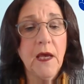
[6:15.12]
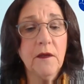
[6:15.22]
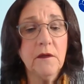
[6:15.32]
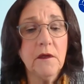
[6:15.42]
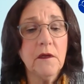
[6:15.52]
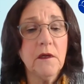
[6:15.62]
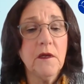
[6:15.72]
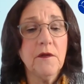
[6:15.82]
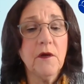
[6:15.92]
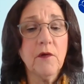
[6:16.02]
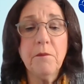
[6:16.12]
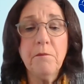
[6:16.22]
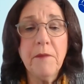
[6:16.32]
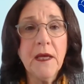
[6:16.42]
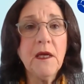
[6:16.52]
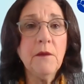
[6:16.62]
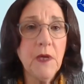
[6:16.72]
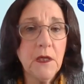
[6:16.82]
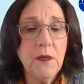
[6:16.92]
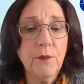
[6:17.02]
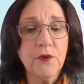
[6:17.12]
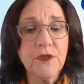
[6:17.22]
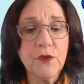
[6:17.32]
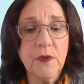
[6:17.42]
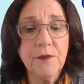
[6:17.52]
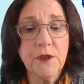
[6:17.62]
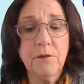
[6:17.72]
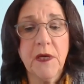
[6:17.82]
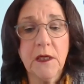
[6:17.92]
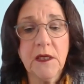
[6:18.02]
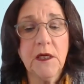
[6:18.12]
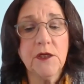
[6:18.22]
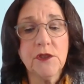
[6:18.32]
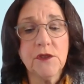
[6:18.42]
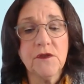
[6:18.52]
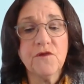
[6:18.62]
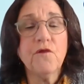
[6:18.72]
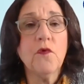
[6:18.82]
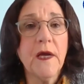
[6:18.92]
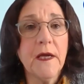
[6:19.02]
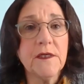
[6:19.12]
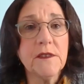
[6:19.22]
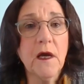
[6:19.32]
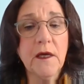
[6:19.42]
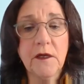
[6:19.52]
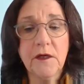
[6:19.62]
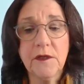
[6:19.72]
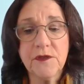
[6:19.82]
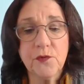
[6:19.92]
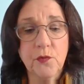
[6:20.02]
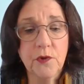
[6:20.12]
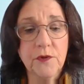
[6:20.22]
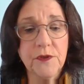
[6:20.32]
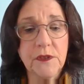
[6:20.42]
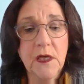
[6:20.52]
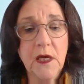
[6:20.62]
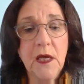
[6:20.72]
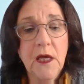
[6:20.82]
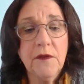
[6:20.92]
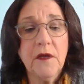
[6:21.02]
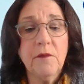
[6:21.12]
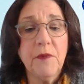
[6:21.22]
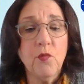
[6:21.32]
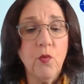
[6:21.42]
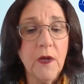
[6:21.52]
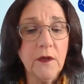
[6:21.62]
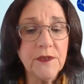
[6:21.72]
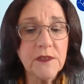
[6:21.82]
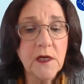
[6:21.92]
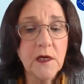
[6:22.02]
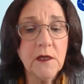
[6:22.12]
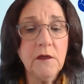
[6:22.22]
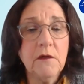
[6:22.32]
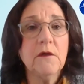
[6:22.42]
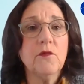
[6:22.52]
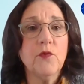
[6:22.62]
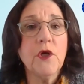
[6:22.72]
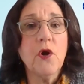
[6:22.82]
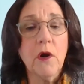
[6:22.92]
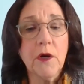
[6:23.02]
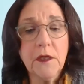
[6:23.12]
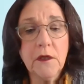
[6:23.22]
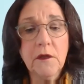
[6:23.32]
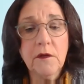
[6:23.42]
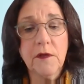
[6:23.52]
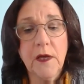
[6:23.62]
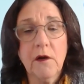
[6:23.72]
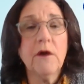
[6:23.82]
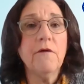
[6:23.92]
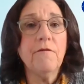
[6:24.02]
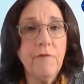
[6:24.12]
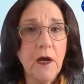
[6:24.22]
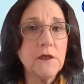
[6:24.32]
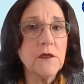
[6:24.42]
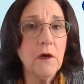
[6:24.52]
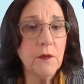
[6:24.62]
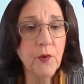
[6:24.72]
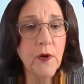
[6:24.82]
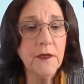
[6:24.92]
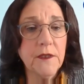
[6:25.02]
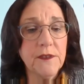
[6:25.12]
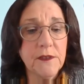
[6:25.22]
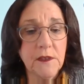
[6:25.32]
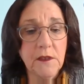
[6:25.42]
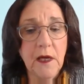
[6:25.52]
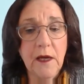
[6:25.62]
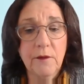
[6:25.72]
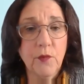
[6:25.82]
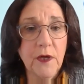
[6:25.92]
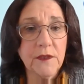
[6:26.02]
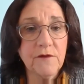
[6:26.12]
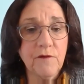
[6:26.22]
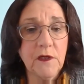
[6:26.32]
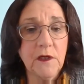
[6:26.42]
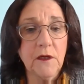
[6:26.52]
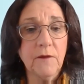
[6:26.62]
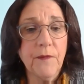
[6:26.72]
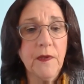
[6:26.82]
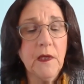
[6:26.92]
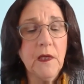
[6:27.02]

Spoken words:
And there are many, many prescription medications for anxiety disorders that have been well studied regarding their effect on pregnancy and breastfeeding.